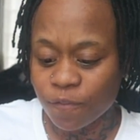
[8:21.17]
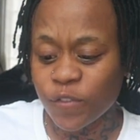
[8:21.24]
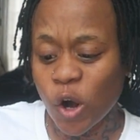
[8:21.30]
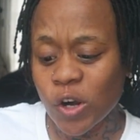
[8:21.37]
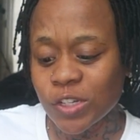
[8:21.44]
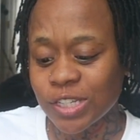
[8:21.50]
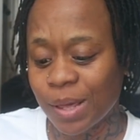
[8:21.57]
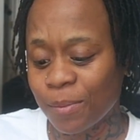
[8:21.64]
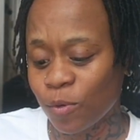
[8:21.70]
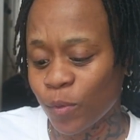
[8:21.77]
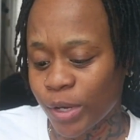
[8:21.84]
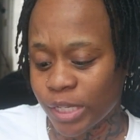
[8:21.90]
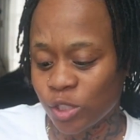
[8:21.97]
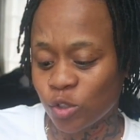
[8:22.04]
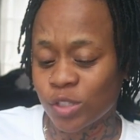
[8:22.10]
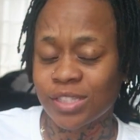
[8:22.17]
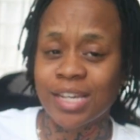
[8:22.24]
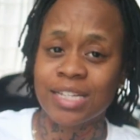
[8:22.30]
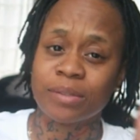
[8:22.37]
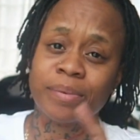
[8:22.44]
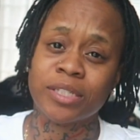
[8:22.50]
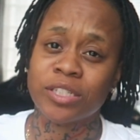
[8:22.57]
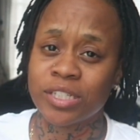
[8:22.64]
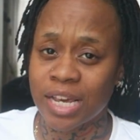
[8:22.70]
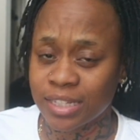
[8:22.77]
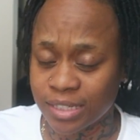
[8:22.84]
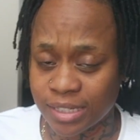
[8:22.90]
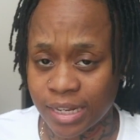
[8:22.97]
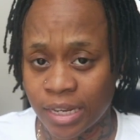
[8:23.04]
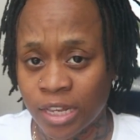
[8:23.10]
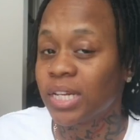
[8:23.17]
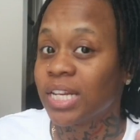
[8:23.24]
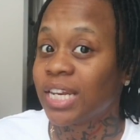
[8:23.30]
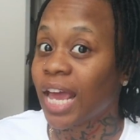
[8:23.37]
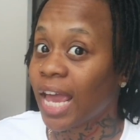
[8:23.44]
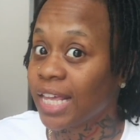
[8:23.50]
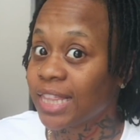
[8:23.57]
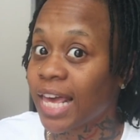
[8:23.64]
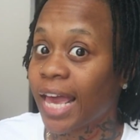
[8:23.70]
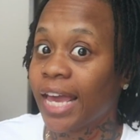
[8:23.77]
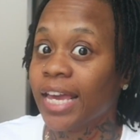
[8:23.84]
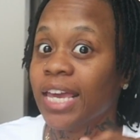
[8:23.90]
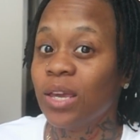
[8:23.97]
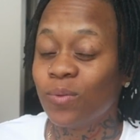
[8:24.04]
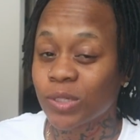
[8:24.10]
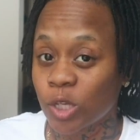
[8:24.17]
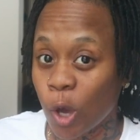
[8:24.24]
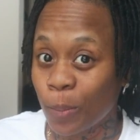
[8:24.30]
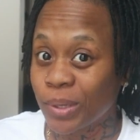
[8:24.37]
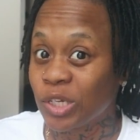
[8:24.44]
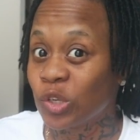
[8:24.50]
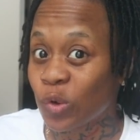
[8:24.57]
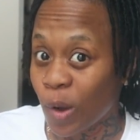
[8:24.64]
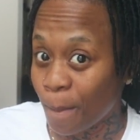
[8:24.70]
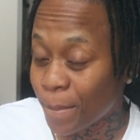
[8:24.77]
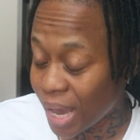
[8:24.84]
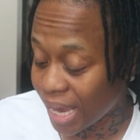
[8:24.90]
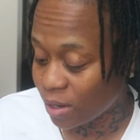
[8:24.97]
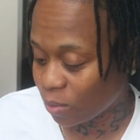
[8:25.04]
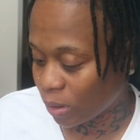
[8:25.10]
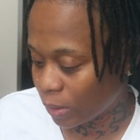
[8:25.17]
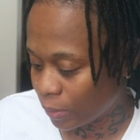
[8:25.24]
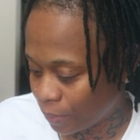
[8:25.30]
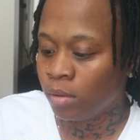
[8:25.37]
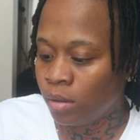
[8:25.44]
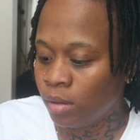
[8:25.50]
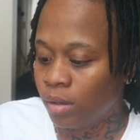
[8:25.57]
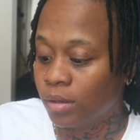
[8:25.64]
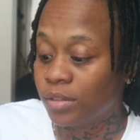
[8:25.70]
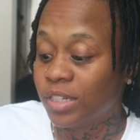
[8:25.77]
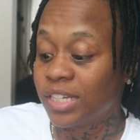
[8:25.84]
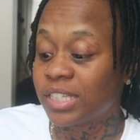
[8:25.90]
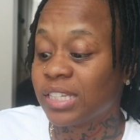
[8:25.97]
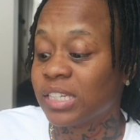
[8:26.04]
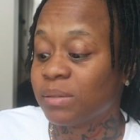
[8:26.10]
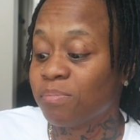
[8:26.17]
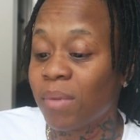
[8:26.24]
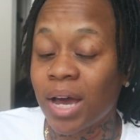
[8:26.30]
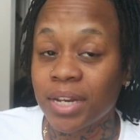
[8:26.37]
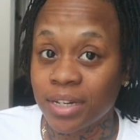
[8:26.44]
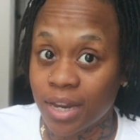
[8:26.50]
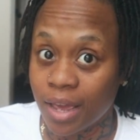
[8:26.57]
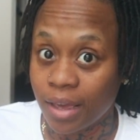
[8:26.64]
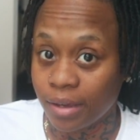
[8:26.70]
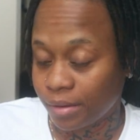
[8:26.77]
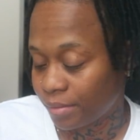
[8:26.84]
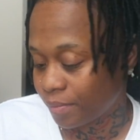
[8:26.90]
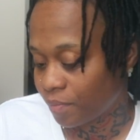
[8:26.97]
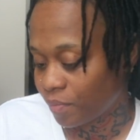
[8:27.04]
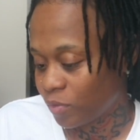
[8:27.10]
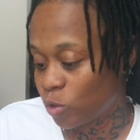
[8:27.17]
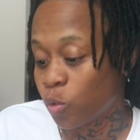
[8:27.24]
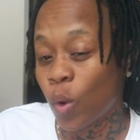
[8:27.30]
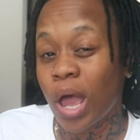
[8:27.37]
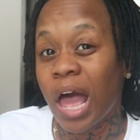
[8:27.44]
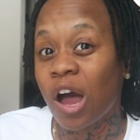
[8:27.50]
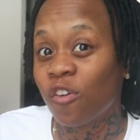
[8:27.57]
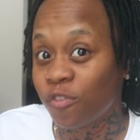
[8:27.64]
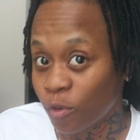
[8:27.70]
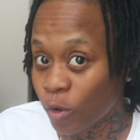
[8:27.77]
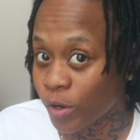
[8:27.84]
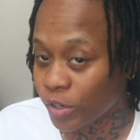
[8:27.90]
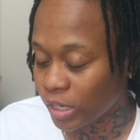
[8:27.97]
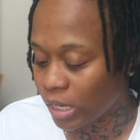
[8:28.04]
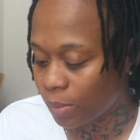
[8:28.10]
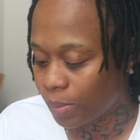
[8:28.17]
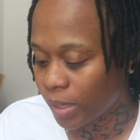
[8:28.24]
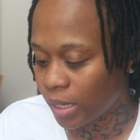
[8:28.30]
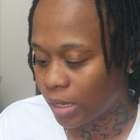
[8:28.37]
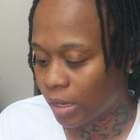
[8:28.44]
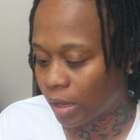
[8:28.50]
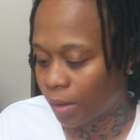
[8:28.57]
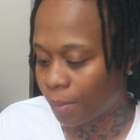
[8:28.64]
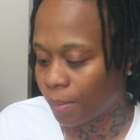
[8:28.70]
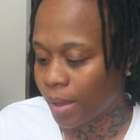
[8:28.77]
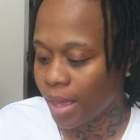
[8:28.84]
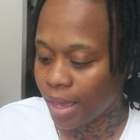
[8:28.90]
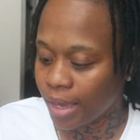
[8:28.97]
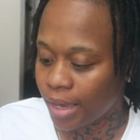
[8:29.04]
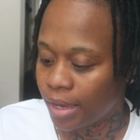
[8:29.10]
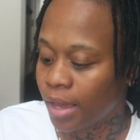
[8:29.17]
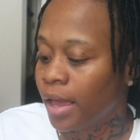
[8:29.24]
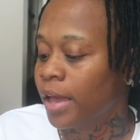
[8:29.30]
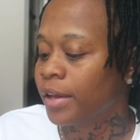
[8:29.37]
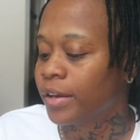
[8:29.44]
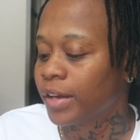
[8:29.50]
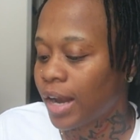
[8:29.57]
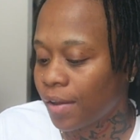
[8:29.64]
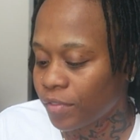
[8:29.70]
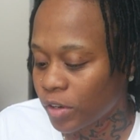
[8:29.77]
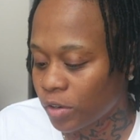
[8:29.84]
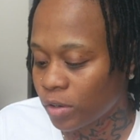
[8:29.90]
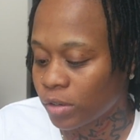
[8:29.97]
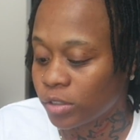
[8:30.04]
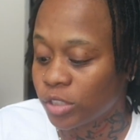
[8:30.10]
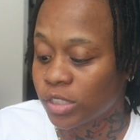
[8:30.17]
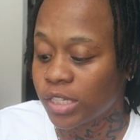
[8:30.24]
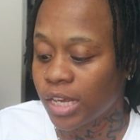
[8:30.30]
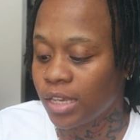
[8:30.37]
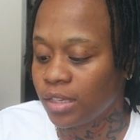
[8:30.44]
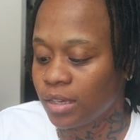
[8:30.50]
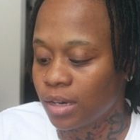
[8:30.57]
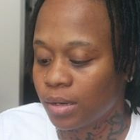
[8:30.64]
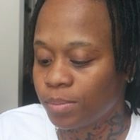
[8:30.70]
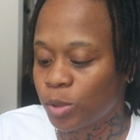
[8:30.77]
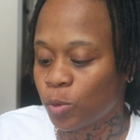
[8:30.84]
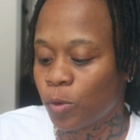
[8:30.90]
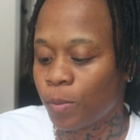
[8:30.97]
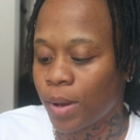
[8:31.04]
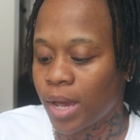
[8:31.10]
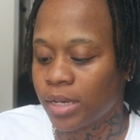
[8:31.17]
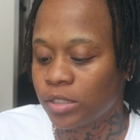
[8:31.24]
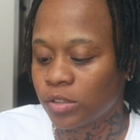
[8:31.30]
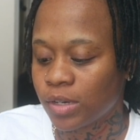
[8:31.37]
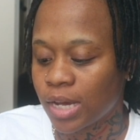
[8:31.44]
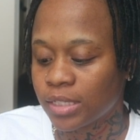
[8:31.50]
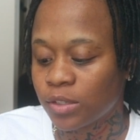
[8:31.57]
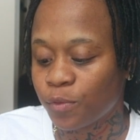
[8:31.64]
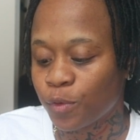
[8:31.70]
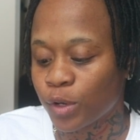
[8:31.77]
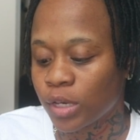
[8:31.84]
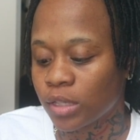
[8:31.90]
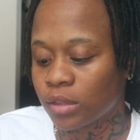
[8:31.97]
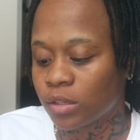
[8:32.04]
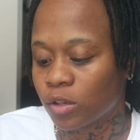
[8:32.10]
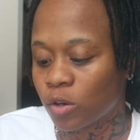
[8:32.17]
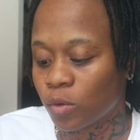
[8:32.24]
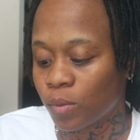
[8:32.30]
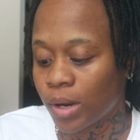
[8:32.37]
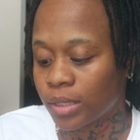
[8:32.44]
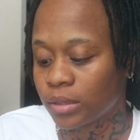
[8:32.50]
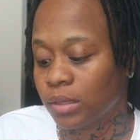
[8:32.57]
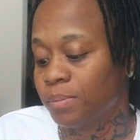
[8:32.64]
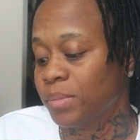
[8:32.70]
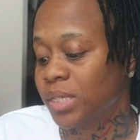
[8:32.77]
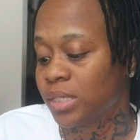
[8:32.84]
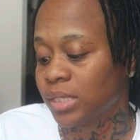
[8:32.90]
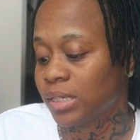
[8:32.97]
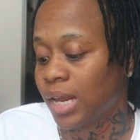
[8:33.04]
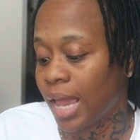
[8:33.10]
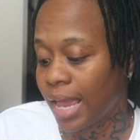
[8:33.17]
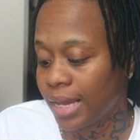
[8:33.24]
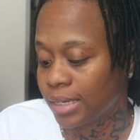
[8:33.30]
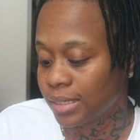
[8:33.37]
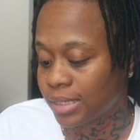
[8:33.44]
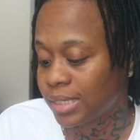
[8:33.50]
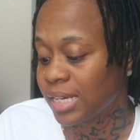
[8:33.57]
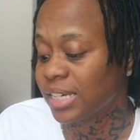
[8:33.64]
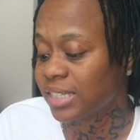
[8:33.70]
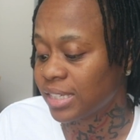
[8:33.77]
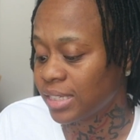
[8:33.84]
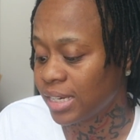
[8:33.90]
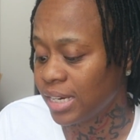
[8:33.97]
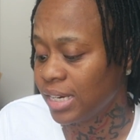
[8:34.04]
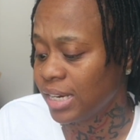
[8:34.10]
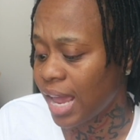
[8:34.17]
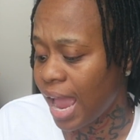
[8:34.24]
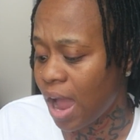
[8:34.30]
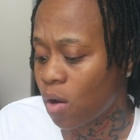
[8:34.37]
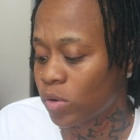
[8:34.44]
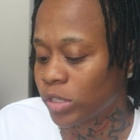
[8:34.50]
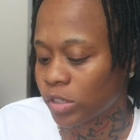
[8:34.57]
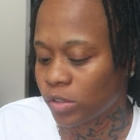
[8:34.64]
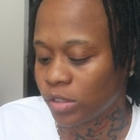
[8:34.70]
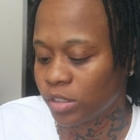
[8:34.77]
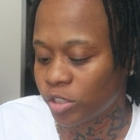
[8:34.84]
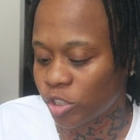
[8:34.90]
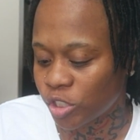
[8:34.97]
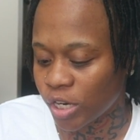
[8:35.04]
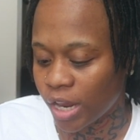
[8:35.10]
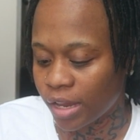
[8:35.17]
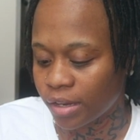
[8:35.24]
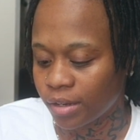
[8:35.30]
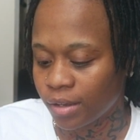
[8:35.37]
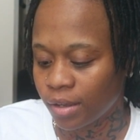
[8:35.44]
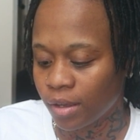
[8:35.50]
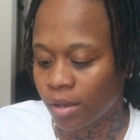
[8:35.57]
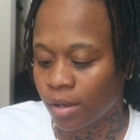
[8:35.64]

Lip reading: First, let me read you the text message I sent the day that he was gonna be doing payroll. This is Monday. 12:14 p.m. Hey, good afternoon. Just hitting you up to remind you not to forget to correct the missing 16 hours on this check.